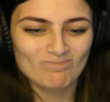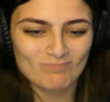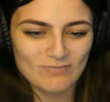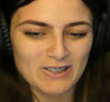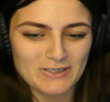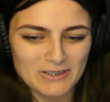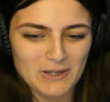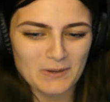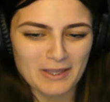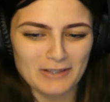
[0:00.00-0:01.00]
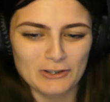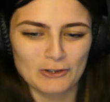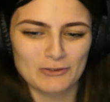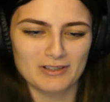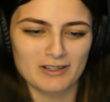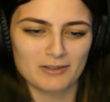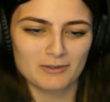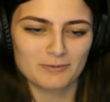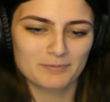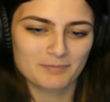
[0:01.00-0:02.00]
Let's see how that turns out.